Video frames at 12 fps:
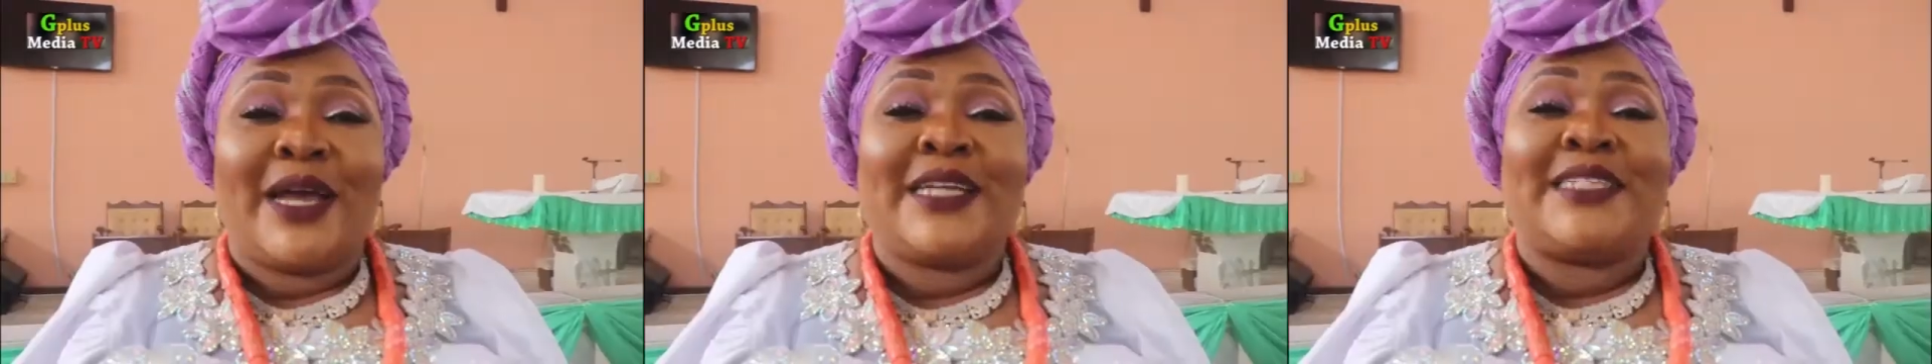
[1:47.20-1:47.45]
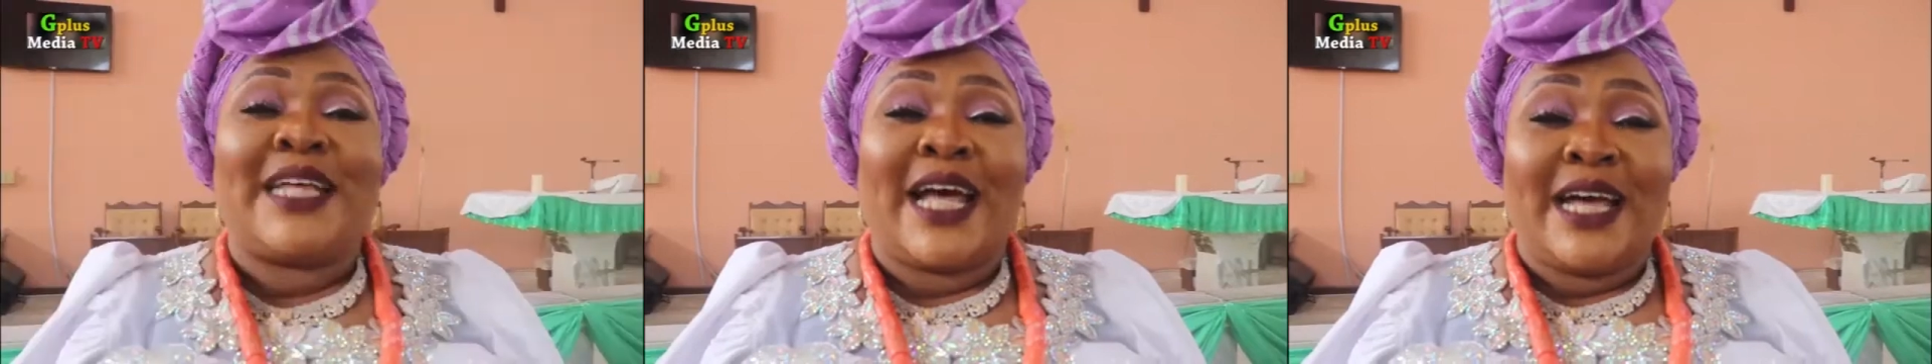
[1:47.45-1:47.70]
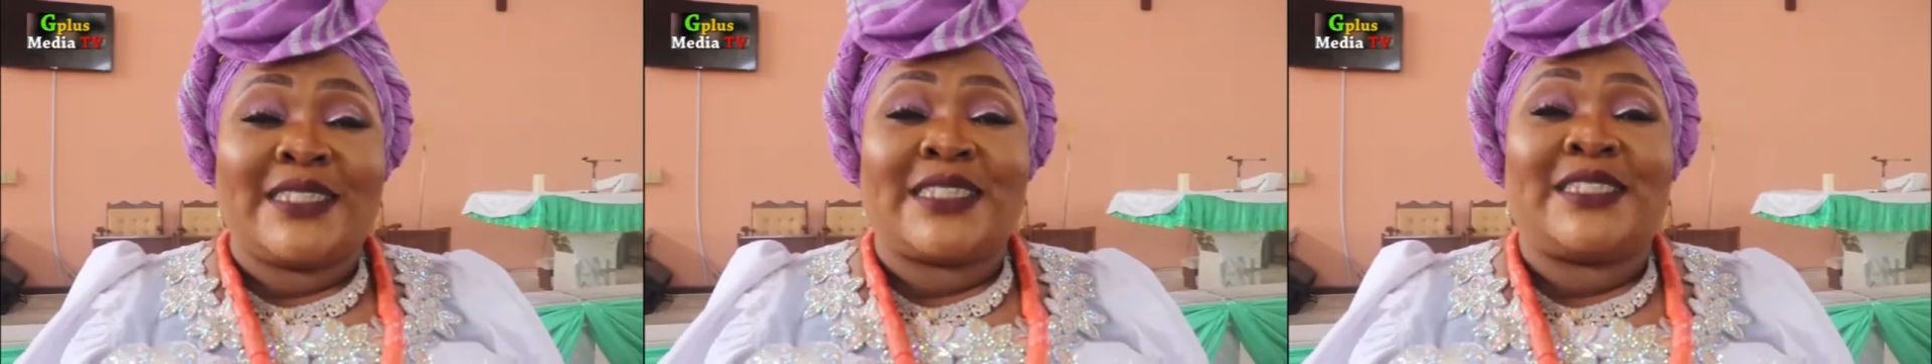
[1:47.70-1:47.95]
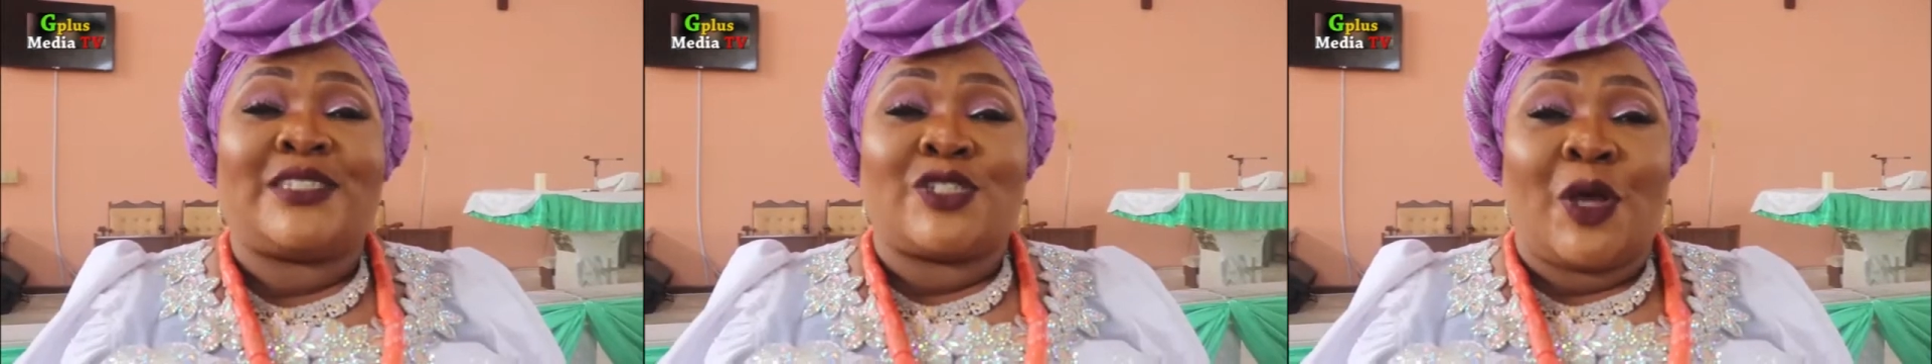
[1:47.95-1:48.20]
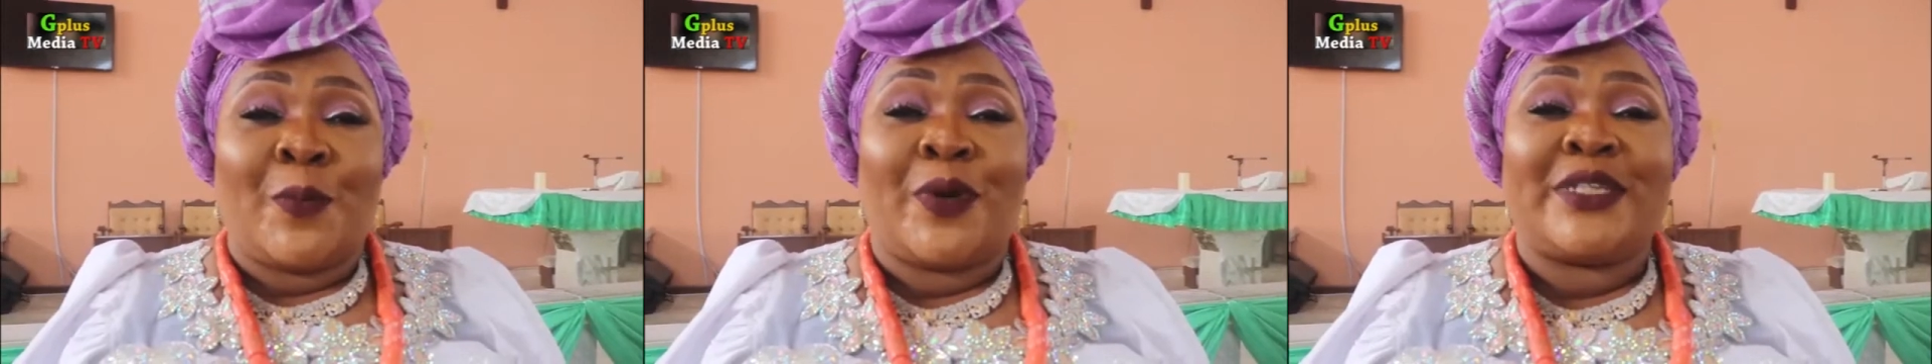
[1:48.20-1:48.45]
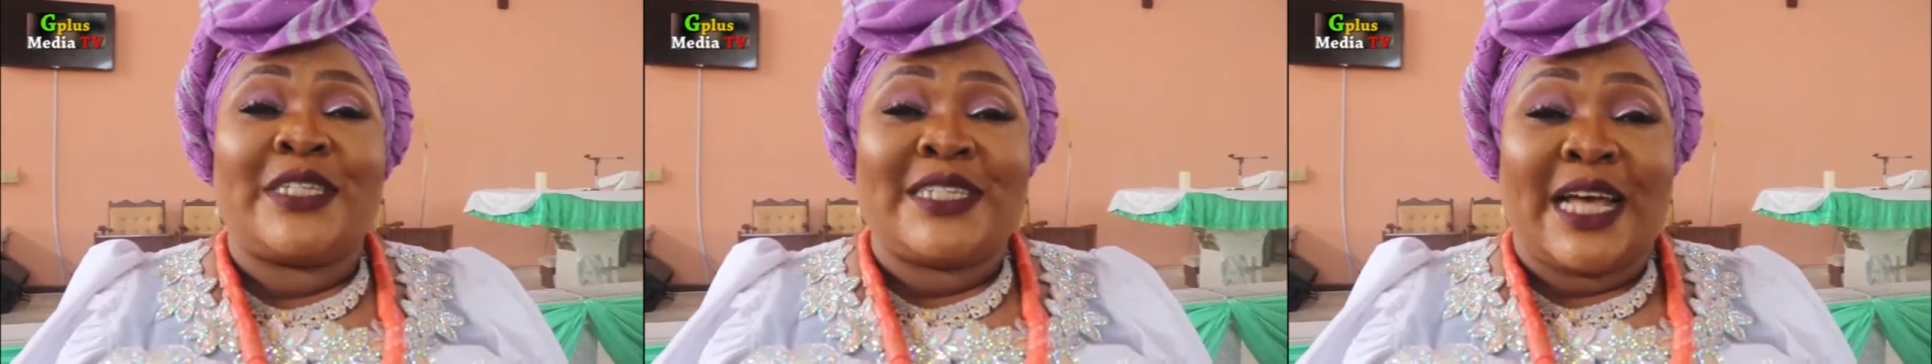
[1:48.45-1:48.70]
My dad is
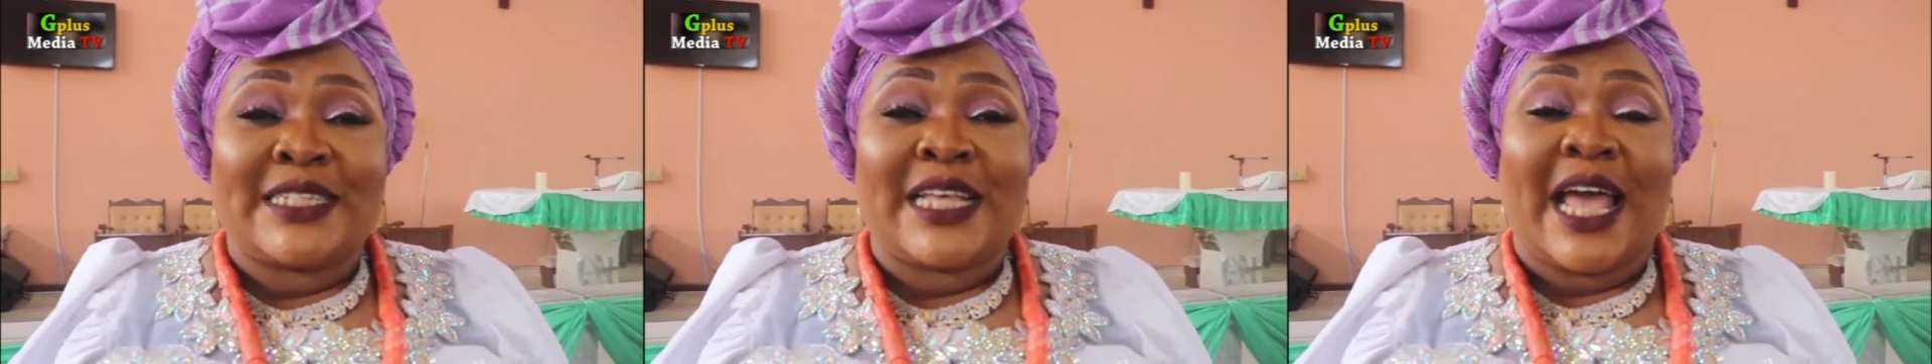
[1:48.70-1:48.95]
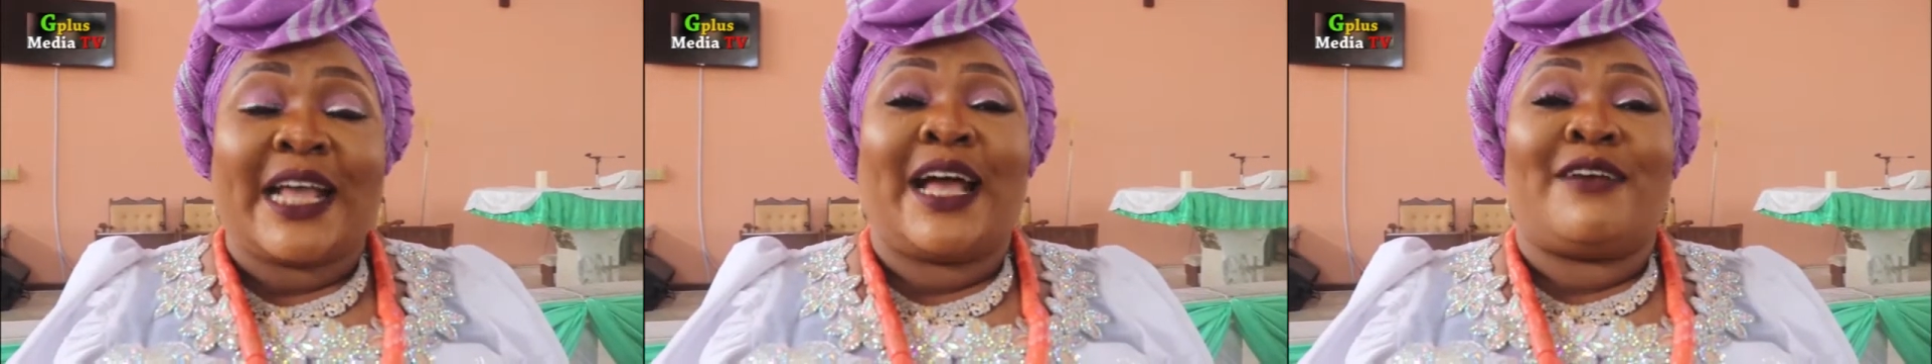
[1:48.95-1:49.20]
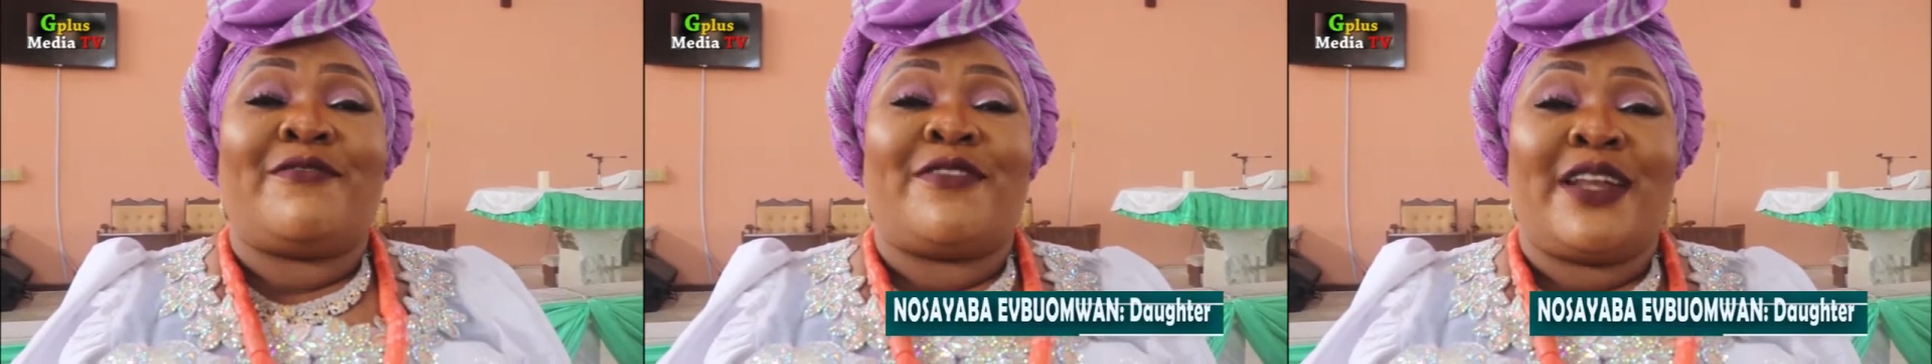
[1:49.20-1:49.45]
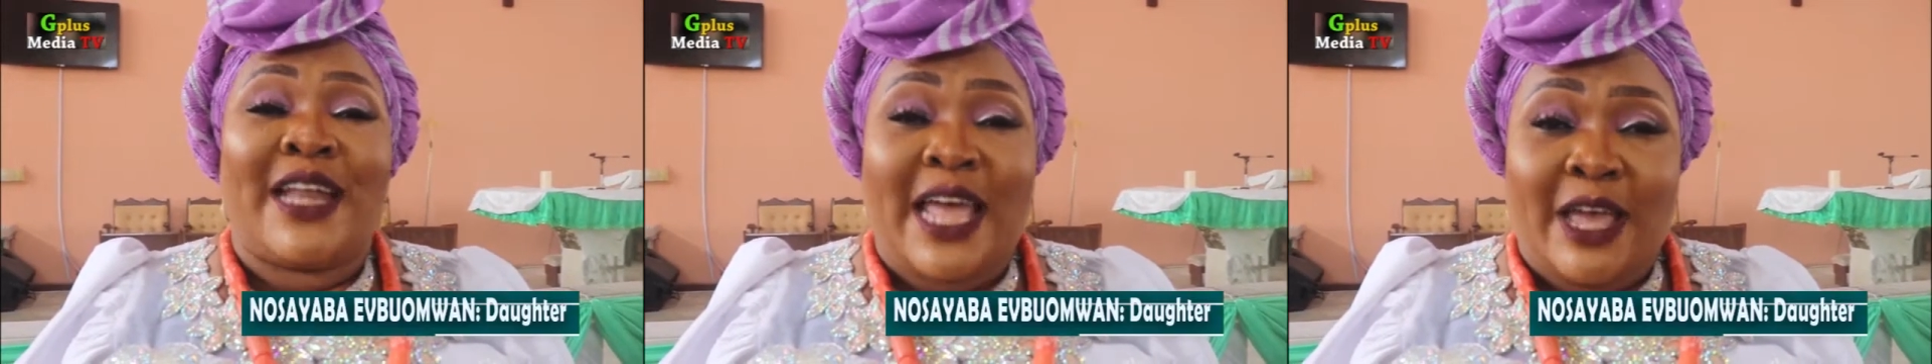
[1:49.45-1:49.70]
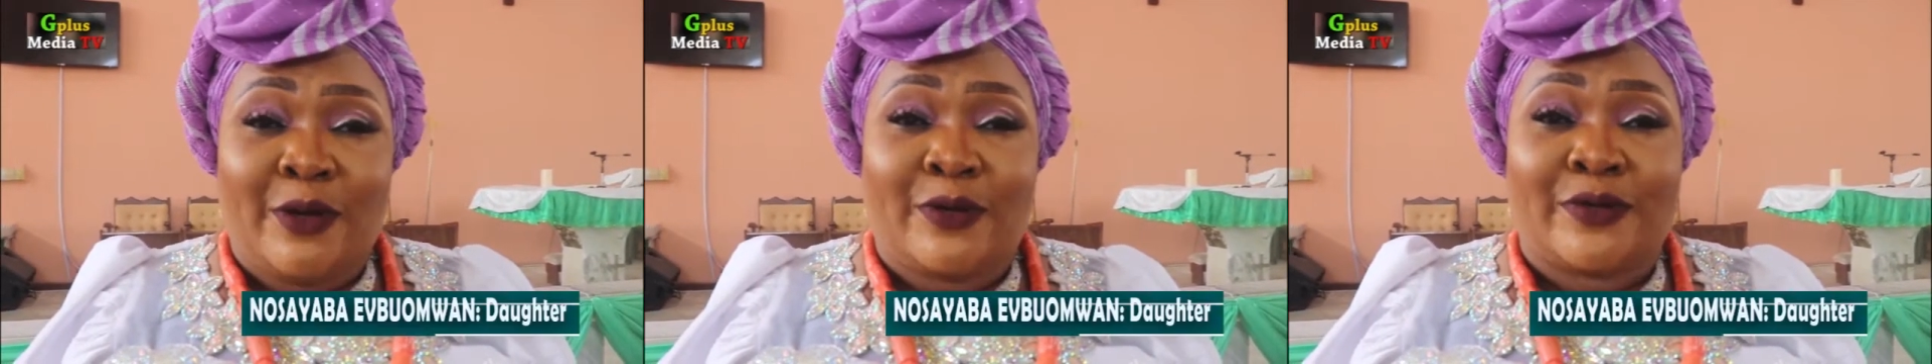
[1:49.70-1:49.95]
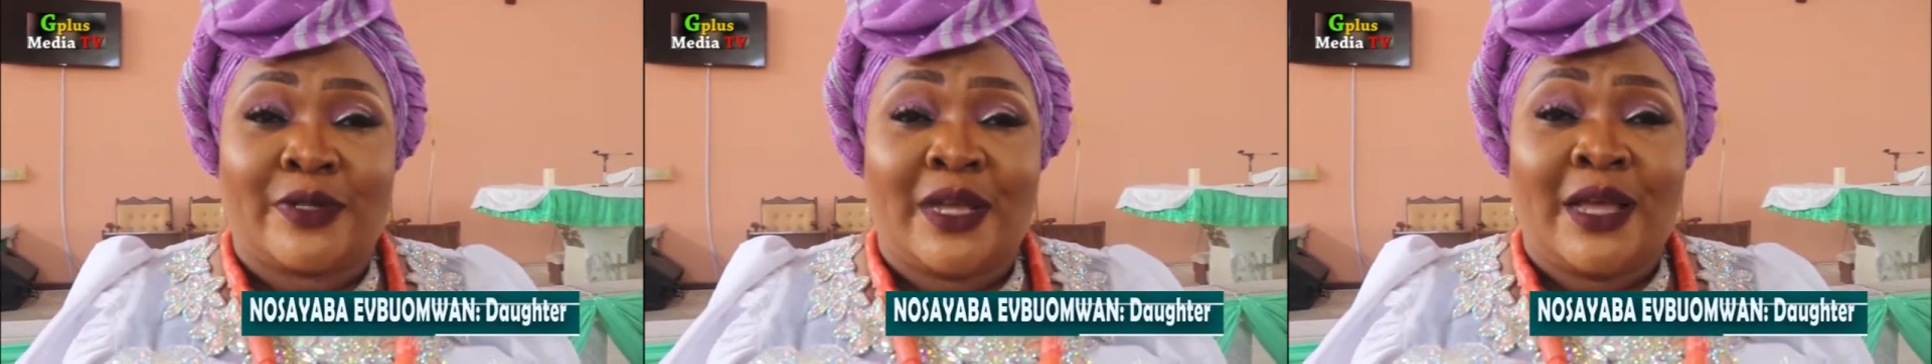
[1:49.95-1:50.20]
somebody that I can rely
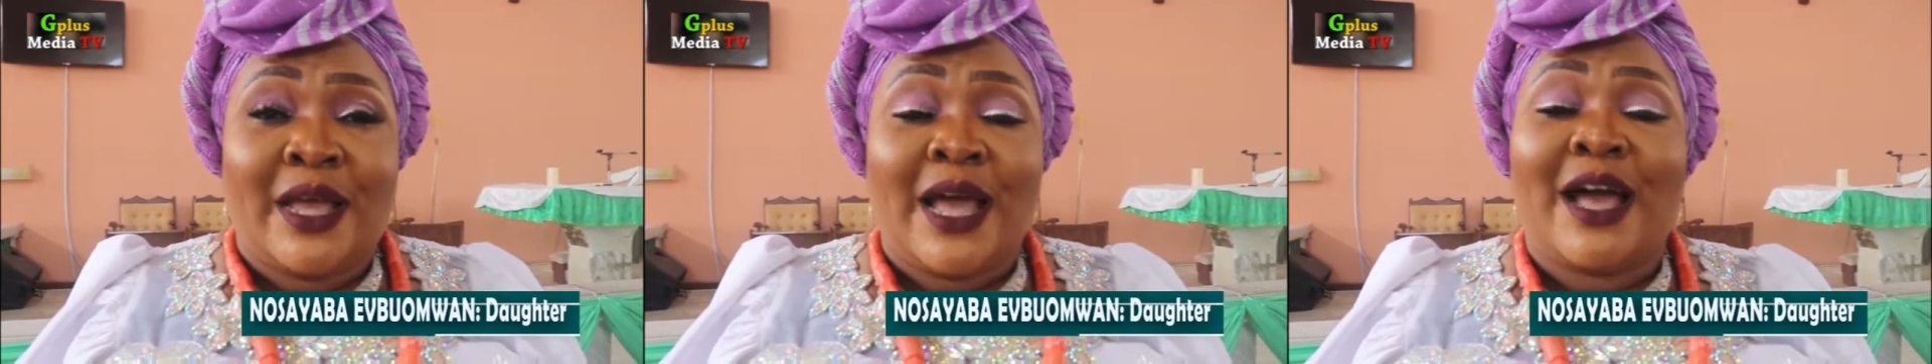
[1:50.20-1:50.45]
on.